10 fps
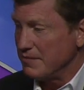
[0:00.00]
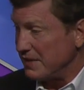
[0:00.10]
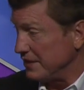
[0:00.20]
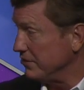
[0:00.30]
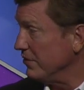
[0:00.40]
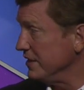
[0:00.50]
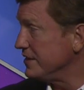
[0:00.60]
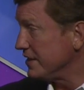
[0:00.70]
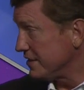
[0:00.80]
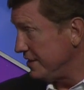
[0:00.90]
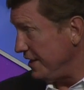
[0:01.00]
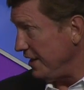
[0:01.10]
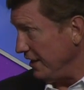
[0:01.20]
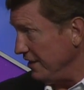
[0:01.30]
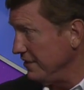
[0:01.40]
by
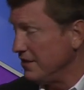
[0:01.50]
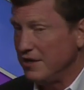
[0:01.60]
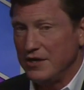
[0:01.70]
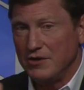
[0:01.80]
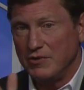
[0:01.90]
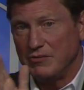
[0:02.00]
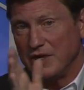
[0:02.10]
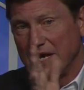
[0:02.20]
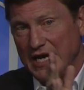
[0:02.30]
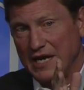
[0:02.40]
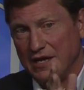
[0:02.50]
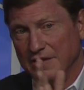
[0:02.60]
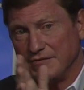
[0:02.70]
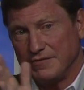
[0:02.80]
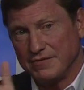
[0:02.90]
2016, we will
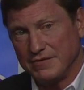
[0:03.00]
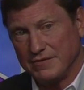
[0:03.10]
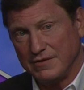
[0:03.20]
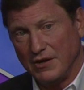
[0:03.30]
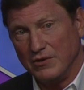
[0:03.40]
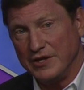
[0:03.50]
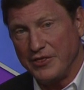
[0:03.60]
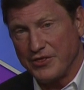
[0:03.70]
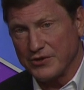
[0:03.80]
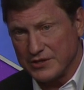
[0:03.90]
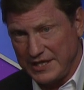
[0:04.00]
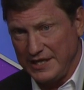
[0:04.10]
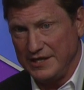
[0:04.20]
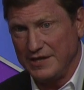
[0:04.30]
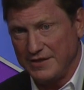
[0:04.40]
have only
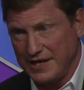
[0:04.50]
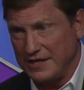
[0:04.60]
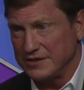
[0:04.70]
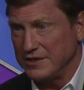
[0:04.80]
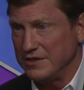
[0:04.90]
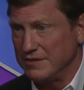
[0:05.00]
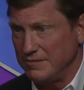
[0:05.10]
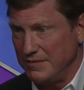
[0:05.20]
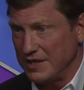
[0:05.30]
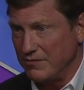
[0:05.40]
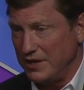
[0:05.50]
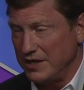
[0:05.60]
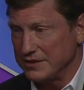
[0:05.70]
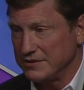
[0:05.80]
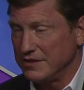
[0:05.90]
13,000
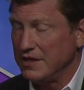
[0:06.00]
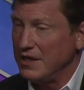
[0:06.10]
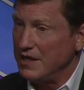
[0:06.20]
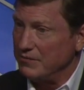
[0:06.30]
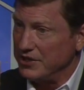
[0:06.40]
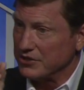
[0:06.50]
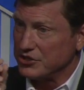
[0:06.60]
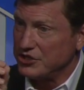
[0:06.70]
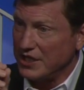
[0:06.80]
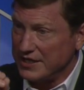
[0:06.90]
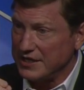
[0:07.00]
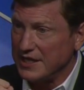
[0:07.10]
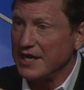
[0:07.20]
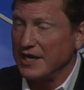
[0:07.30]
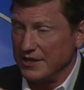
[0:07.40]
megawatts. And we are shutting
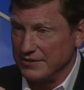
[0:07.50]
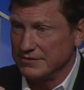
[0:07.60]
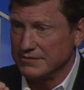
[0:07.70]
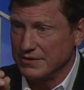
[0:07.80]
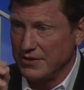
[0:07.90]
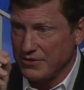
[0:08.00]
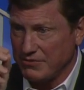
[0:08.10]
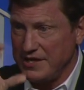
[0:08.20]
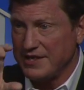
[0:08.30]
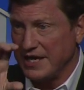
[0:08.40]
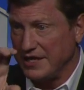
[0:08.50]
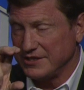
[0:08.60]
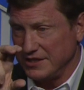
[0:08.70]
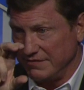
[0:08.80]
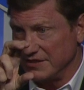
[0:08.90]
down
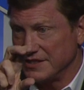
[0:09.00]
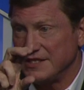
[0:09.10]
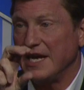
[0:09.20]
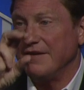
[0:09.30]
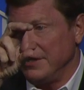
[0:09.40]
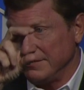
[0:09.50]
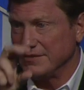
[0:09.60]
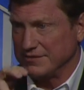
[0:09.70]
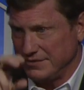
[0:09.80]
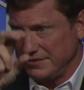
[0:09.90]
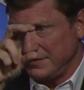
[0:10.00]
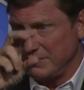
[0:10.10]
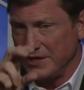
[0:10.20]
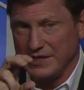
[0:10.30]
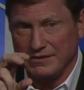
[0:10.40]
3,000 of the seven.
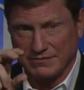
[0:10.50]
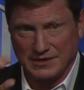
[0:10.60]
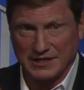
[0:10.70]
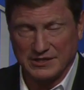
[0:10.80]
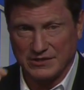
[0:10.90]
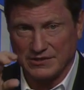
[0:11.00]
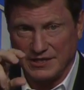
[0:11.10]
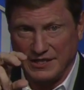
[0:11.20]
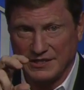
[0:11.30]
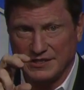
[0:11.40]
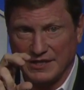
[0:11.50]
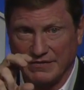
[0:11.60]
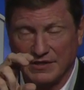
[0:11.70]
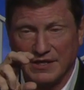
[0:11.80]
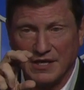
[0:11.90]
20 less 13 is
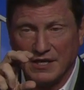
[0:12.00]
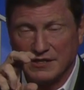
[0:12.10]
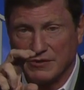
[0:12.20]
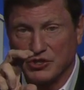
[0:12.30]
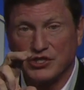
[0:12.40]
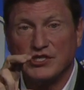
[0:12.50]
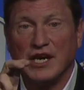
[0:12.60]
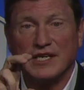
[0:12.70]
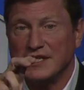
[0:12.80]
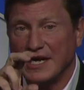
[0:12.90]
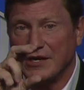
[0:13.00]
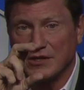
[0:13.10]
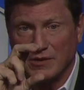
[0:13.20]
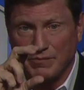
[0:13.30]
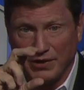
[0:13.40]
7. So we're shutting down
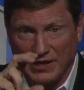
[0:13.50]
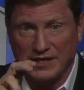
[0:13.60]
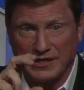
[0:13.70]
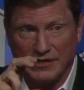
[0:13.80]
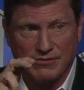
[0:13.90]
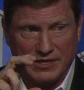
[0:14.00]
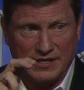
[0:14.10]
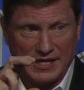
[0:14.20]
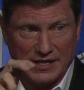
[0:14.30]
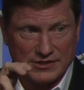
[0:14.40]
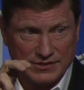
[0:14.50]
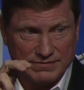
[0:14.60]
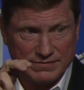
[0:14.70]
completely 3,000.